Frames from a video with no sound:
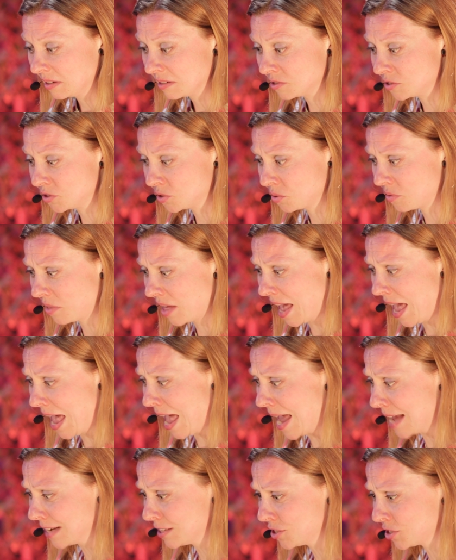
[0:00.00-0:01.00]
And saw their
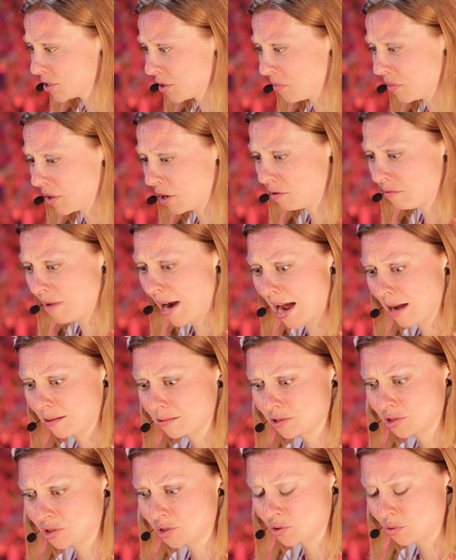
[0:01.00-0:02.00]
heads on the
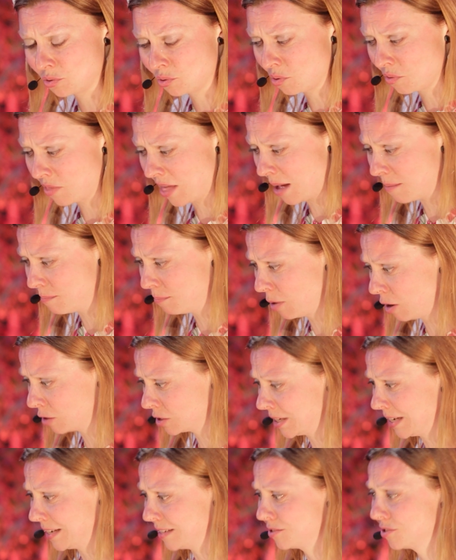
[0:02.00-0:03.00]
ground, saw their
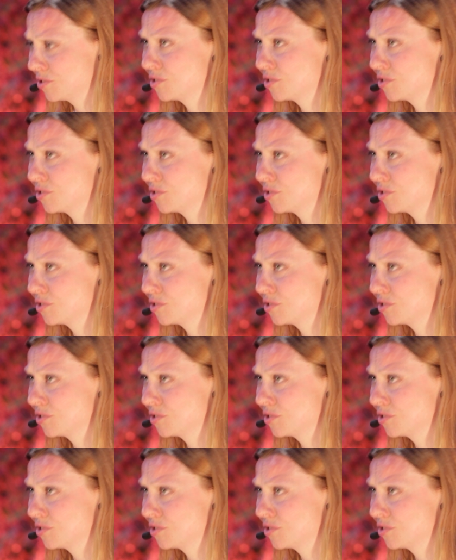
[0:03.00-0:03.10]
bodies,